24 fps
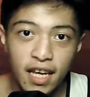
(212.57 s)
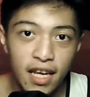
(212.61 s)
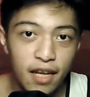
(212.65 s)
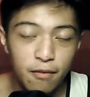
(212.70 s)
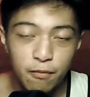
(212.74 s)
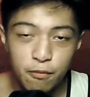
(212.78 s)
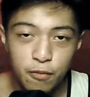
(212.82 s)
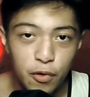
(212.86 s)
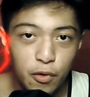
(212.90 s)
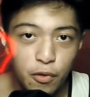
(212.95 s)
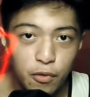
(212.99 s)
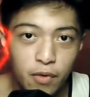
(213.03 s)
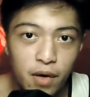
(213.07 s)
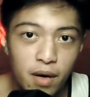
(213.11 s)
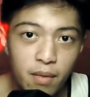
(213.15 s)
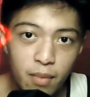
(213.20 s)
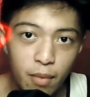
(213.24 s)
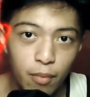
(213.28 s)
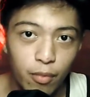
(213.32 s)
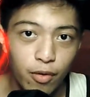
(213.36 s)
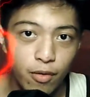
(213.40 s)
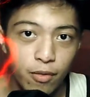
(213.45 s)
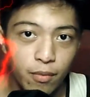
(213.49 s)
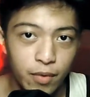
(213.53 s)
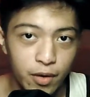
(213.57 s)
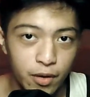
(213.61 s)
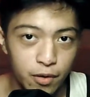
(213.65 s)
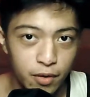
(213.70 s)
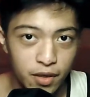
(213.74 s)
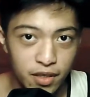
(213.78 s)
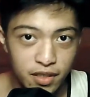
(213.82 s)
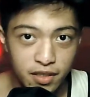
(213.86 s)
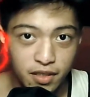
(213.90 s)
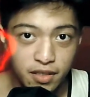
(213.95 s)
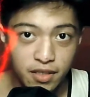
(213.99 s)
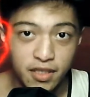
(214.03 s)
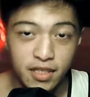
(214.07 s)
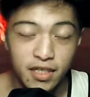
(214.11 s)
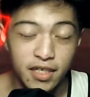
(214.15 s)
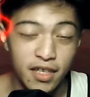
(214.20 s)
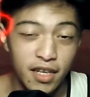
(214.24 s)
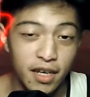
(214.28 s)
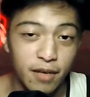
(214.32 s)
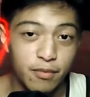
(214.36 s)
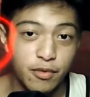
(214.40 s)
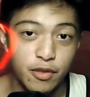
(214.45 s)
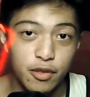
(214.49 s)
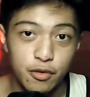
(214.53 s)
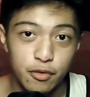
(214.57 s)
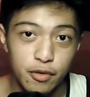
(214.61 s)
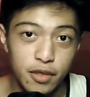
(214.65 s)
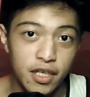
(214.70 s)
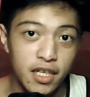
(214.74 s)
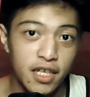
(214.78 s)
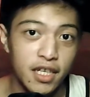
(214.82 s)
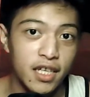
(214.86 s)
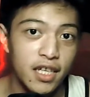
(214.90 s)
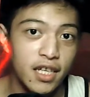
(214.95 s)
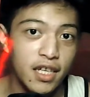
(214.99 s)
and programmable by Razer Synapse 3.